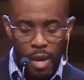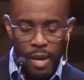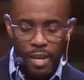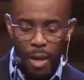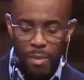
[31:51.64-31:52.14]

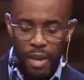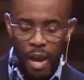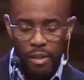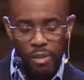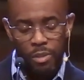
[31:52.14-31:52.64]
And coming
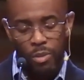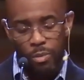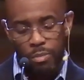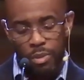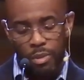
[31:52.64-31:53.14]
out of the
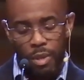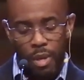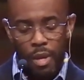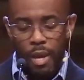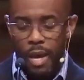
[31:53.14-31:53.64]
tombs,
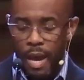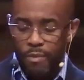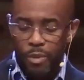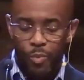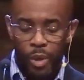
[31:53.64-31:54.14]

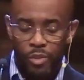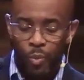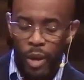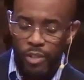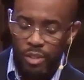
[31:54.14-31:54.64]
after his
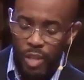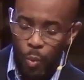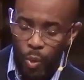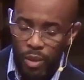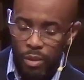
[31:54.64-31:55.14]
resurrection, they
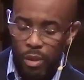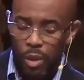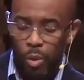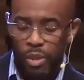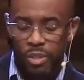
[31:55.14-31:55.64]
went into the
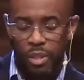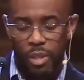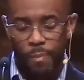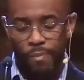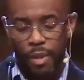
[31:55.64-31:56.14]
holy
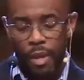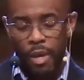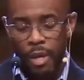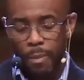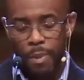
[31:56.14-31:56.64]
city
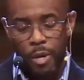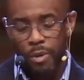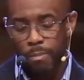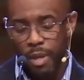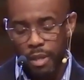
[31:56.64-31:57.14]
and appeared
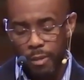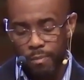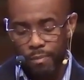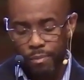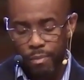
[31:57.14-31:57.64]
to many.
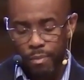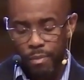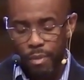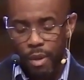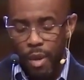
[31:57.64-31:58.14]

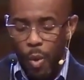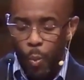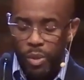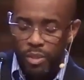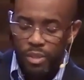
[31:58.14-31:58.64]

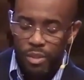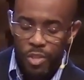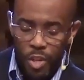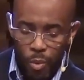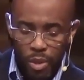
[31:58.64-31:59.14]
When the
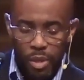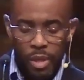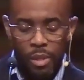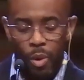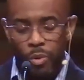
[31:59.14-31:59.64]

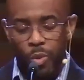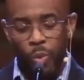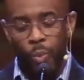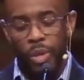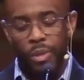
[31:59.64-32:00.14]
centurion and those who
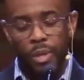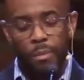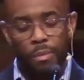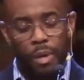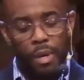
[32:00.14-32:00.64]
were with
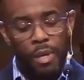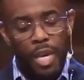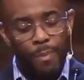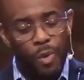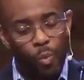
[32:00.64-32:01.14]
him
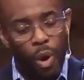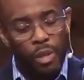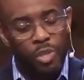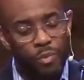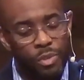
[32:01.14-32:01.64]
keeping
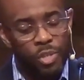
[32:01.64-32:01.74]
watch over